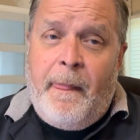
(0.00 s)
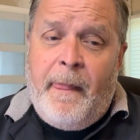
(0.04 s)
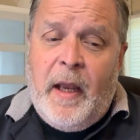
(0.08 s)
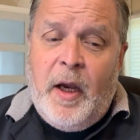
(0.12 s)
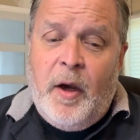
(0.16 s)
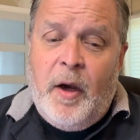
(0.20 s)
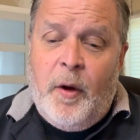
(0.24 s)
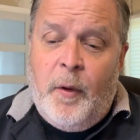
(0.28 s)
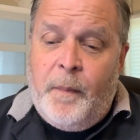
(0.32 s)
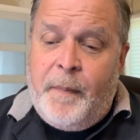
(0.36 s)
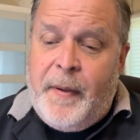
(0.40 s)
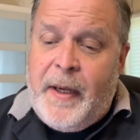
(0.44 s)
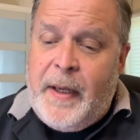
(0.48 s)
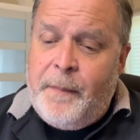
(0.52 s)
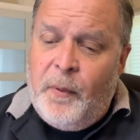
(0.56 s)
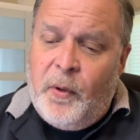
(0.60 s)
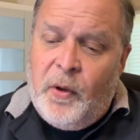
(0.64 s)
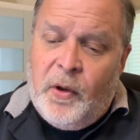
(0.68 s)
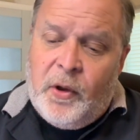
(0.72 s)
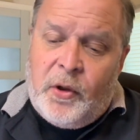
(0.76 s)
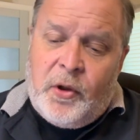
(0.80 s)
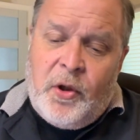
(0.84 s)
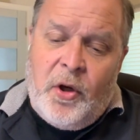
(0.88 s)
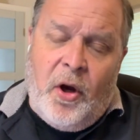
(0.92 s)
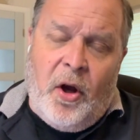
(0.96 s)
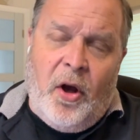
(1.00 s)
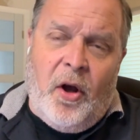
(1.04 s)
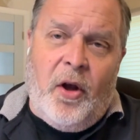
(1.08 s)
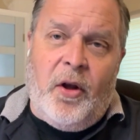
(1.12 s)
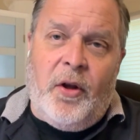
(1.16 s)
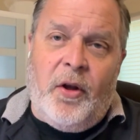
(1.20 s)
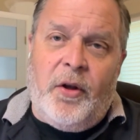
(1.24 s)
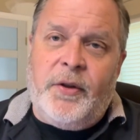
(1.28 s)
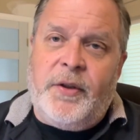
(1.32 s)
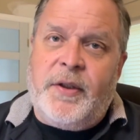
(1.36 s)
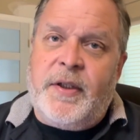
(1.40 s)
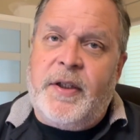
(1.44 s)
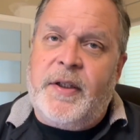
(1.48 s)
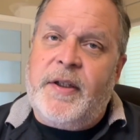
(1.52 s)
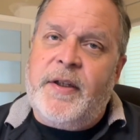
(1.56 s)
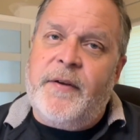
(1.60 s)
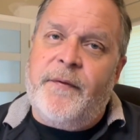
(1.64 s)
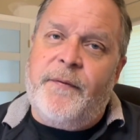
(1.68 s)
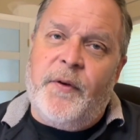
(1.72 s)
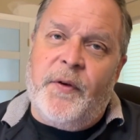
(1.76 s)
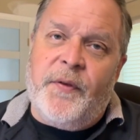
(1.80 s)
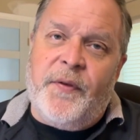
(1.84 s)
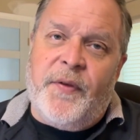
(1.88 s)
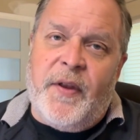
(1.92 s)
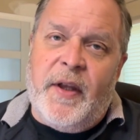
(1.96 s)
You know, people are called to
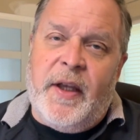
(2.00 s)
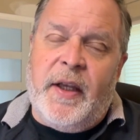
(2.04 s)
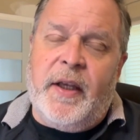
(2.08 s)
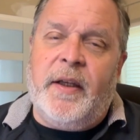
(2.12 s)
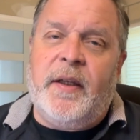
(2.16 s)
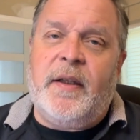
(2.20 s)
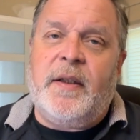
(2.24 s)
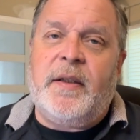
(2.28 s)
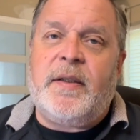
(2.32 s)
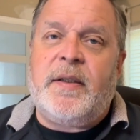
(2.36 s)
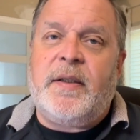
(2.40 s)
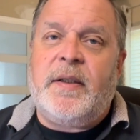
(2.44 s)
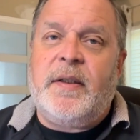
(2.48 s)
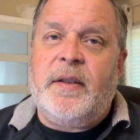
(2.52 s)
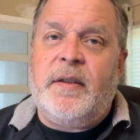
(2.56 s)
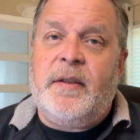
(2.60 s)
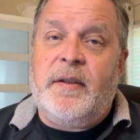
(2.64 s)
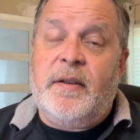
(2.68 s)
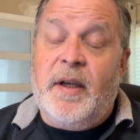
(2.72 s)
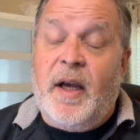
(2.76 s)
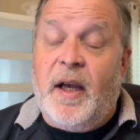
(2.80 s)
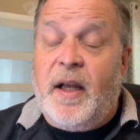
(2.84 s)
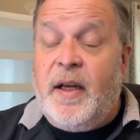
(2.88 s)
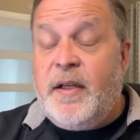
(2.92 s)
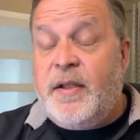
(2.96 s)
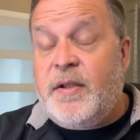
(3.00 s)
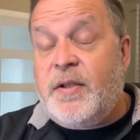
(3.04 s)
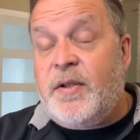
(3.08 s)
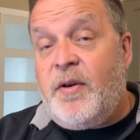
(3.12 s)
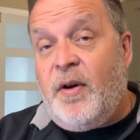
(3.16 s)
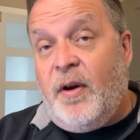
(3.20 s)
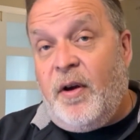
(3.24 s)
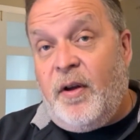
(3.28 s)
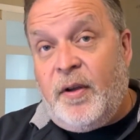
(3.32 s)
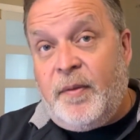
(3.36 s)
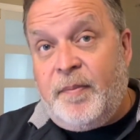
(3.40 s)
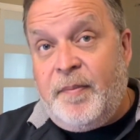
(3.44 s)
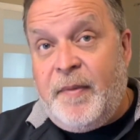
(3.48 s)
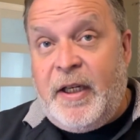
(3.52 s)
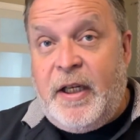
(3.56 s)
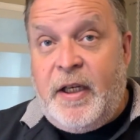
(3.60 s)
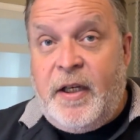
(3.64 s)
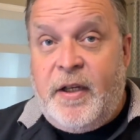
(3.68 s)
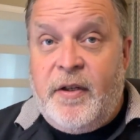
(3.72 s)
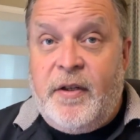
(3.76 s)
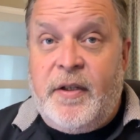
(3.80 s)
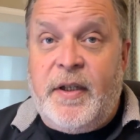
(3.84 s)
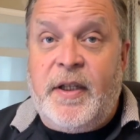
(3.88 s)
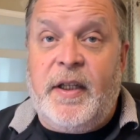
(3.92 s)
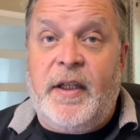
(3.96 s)
different things. God has called me
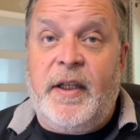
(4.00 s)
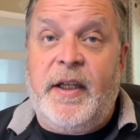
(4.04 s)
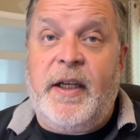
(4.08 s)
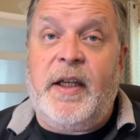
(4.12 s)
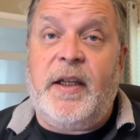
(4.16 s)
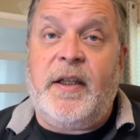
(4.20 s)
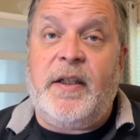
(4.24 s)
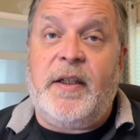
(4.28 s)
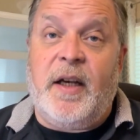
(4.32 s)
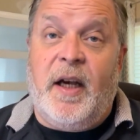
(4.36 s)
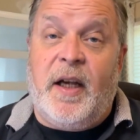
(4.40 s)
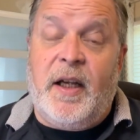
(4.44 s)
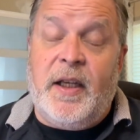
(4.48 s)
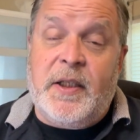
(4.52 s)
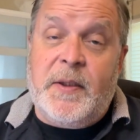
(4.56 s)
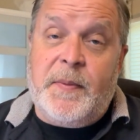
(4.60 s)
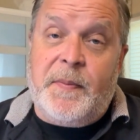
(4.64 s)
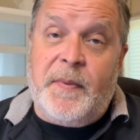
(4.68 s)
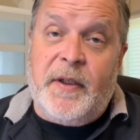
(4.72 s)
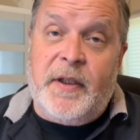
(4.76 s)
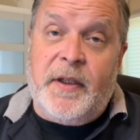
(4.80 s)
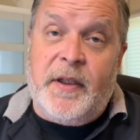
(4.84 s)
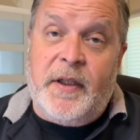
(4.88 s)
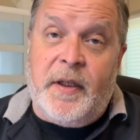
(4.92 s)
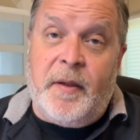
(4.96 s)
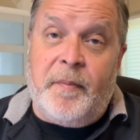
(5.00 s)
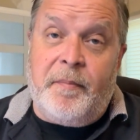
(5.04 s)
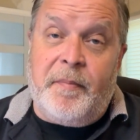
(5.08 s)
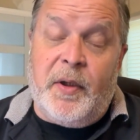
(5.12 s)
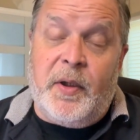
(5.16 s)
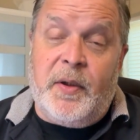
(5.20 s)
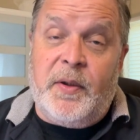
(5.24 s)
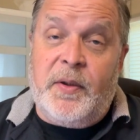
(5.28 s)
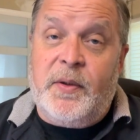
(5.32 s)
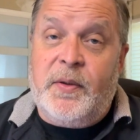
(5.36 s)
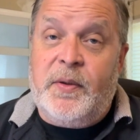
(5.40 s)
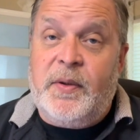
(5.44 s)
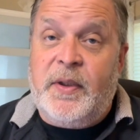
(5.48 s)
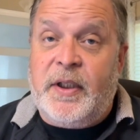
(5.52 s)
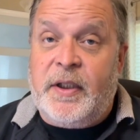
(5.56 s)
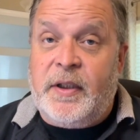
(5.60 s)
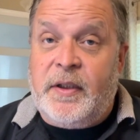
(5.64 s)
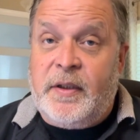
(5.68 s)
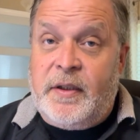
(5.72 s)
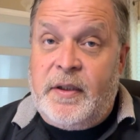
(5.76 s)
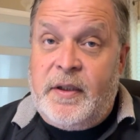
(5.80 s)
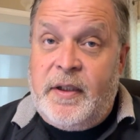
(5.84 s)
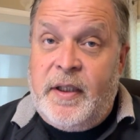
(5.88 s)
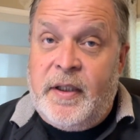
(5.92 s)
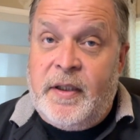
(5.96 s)
here to lead Gospa and
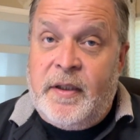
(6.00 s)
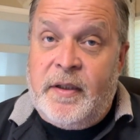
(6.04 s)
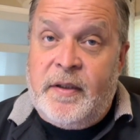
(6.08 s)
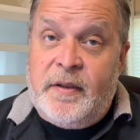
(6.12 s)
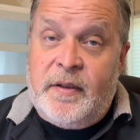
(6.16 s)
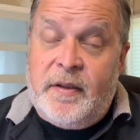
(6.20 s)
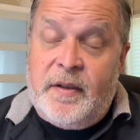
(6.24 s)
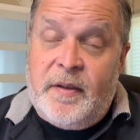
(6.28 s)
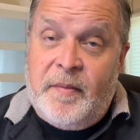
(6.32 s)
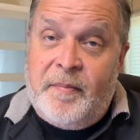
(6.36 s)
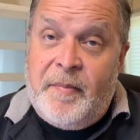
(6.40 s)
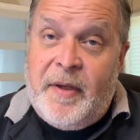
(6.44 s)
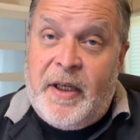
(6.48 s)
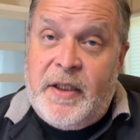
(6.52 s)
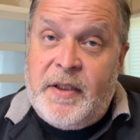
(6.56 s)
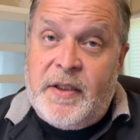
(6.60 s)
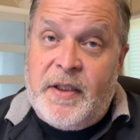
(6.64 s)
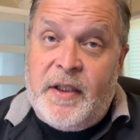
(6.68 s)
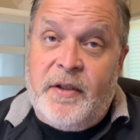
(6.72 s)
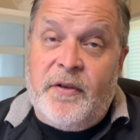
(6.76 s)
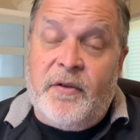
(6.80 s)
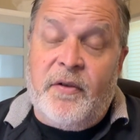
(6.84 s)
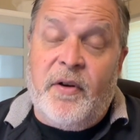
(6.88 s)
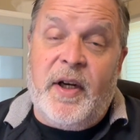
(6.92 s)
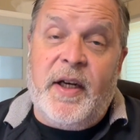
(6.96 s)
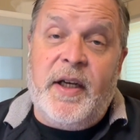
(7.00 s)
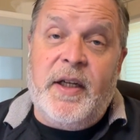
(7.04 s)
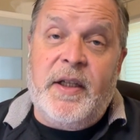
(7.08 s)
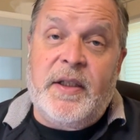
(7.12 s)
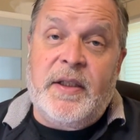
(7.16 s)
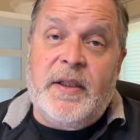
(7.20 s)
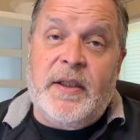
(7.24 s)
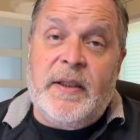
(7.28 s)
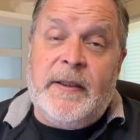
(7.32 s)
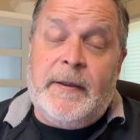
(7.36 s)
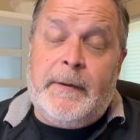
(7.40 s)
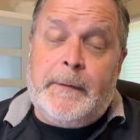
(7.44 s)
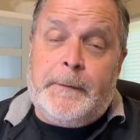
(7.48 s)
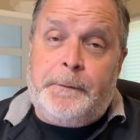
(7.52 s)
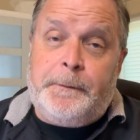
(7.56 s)
Abode and Amazing Grace.